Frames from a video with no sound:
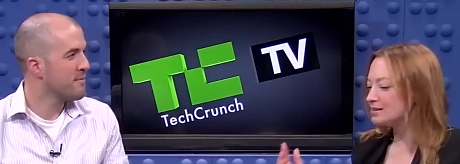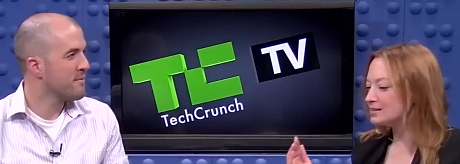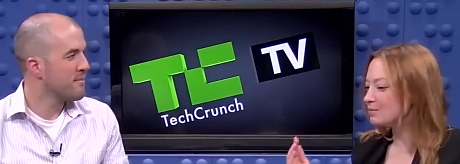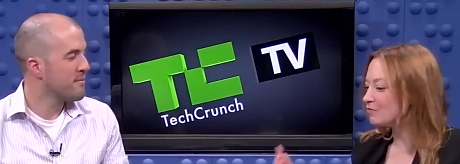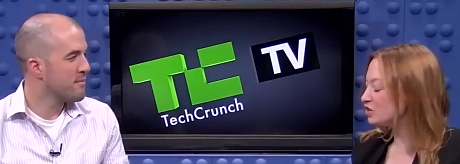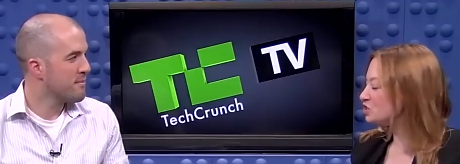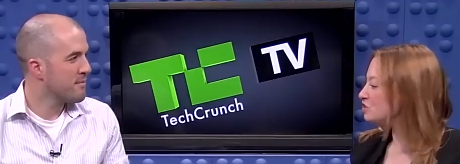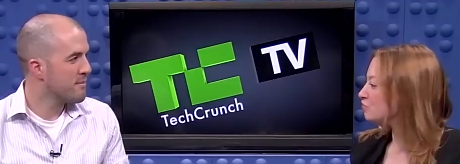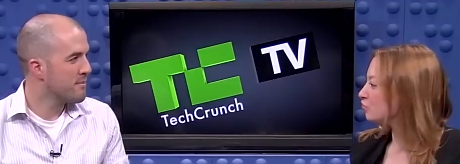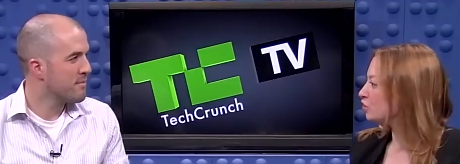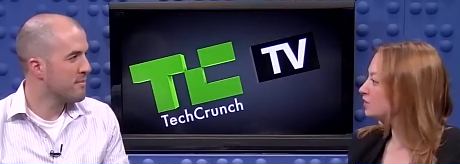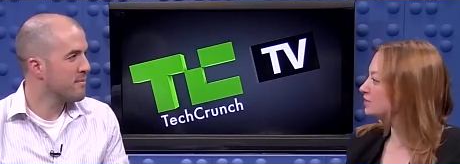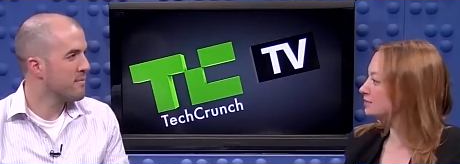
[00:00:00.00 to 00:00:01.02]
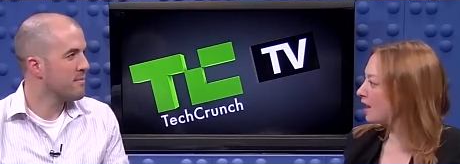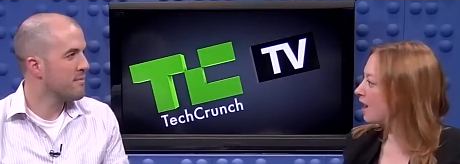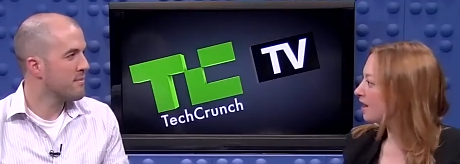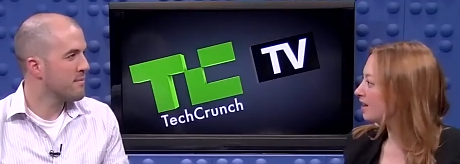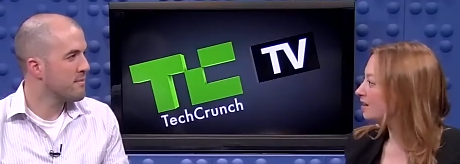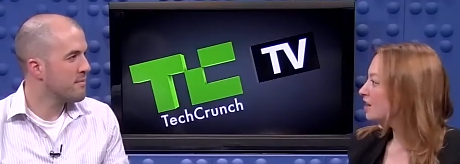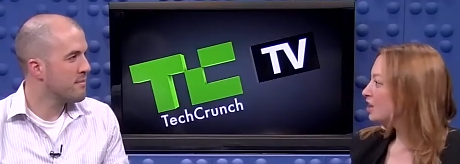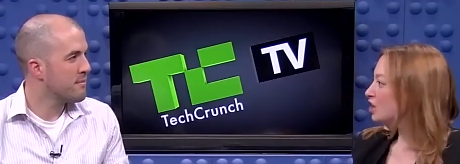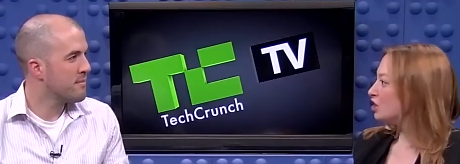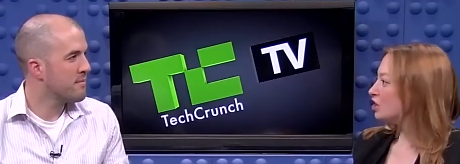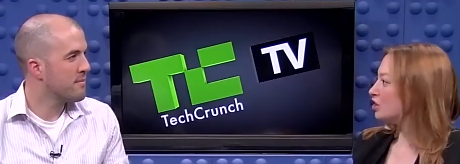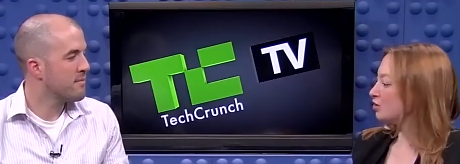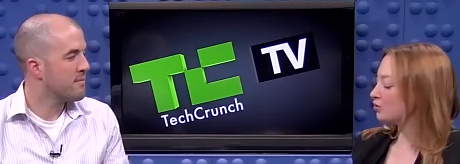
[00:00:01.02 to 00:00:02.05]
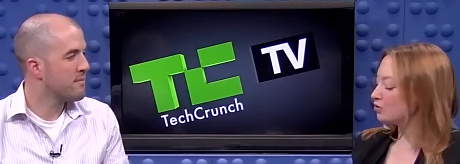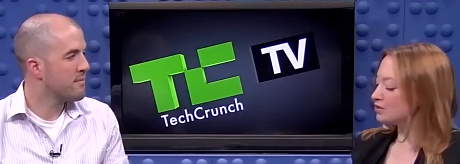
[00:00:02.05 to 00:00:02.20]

Speaker 1: had some vision for a design. You know,